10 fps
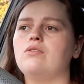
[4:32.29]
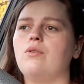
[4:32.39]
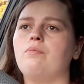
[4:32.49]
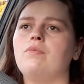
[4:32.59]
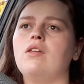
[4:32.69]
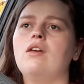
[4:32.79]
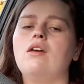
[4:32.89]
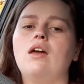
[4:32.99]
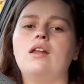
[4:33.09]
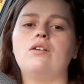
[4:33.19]
So,
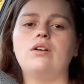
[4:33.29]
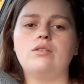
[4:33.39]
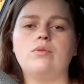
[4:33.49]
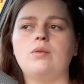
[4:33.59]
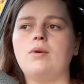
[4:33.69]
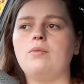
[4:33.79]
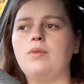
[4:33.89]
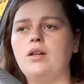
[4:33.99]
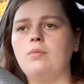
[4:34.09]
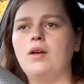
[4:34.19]
and I don't have to worry about
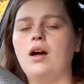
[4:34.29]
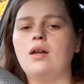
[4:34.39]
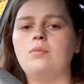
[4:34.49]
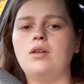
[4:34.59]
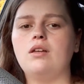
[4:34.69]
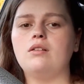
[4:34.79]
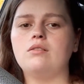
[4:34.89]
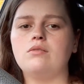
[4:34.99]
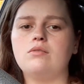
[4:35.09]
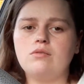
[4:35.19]
bending behind me
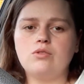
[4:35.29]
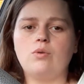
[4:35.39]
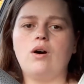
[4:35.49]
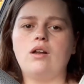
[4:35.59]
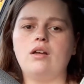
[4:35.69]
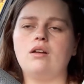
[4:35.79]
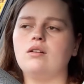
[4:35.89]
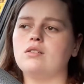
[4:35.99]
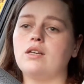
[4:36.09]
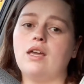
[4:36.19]
and squatting,
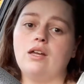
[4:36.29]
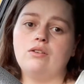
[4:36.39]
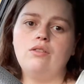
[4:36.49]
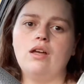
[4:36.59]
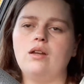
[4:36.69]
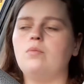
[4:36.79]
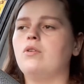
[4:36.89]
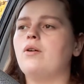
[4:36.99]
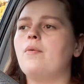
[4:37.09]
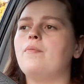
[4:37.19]
because I can't do that anymore.